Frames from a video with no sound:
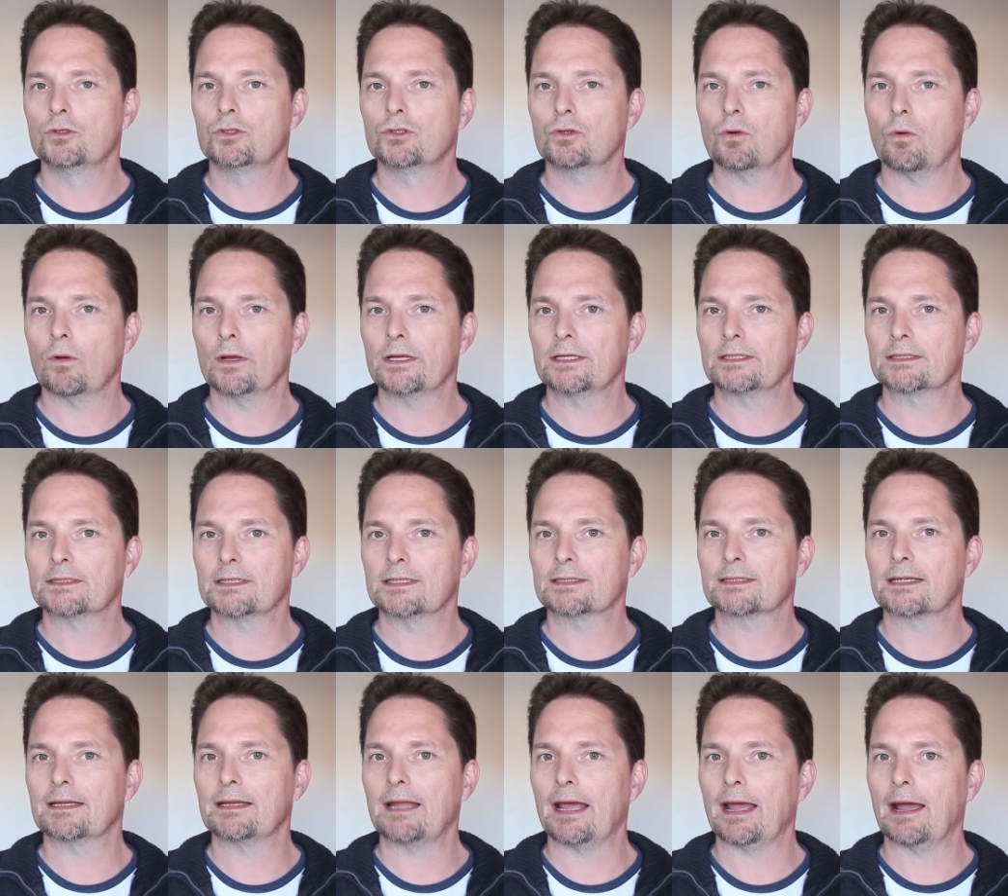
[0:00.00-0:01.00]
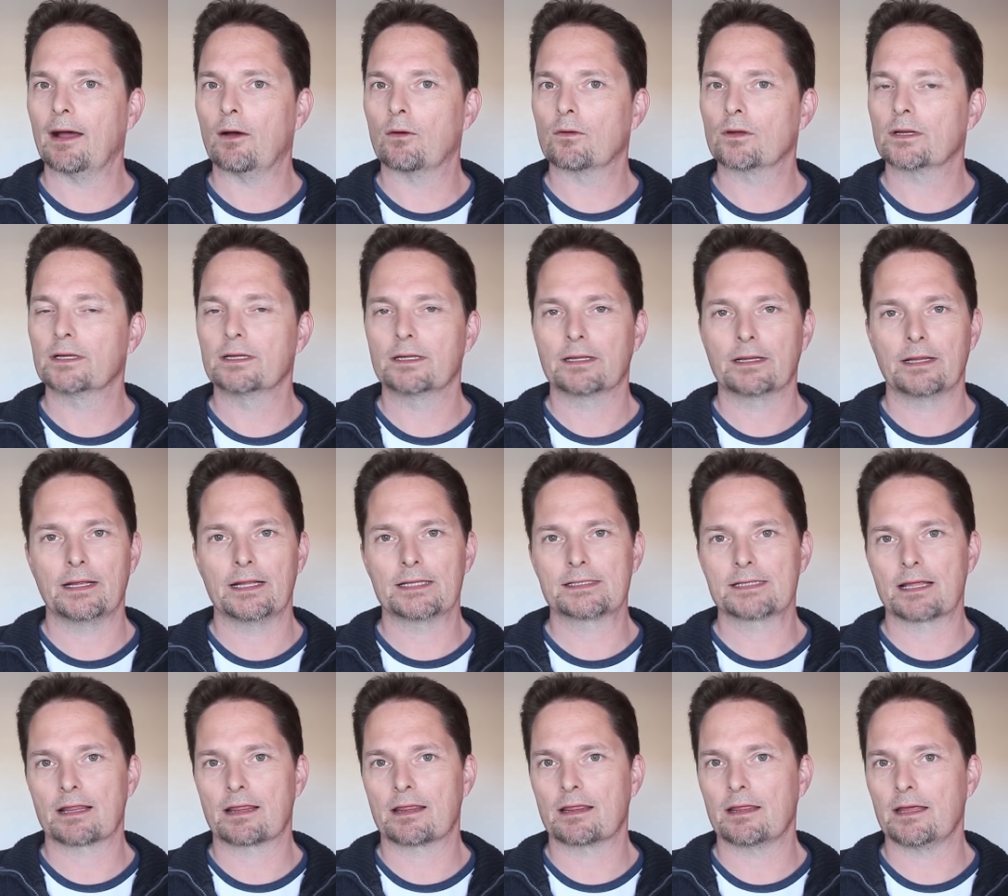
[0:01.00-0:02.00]
Choice is a noun,
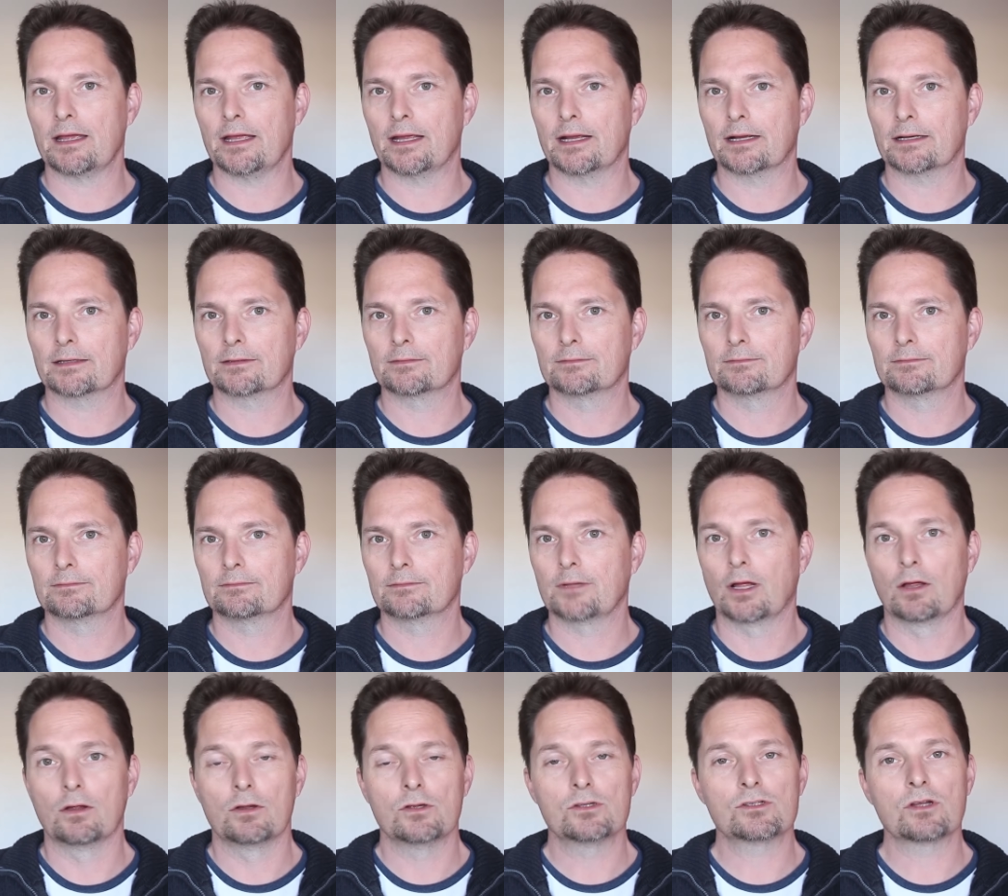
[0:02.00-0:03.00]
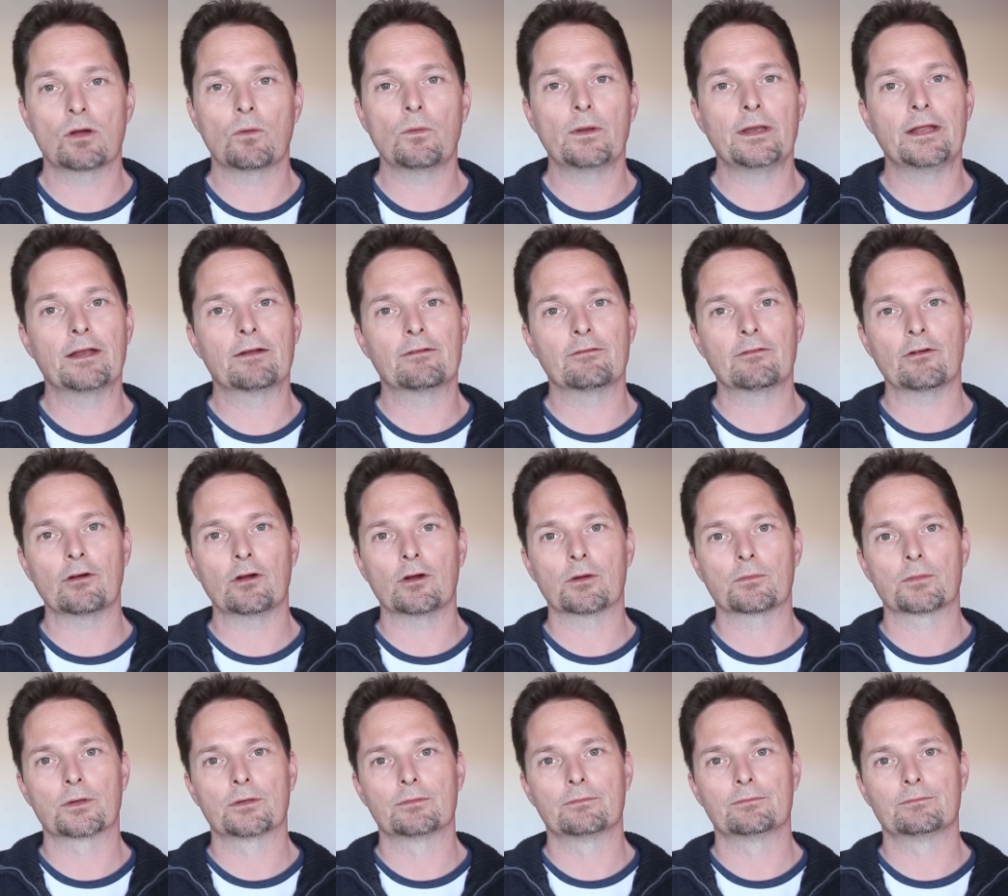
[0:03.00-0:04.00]
it's a thing, so we need a
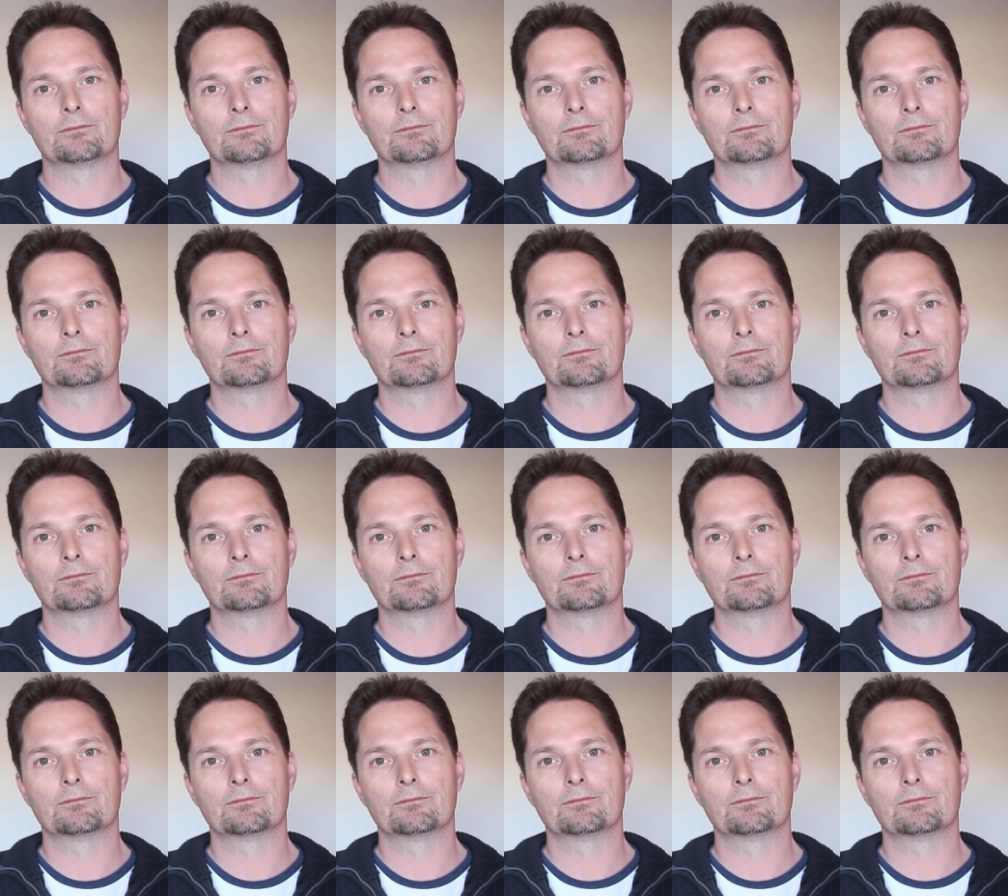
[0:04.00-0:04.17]
verb.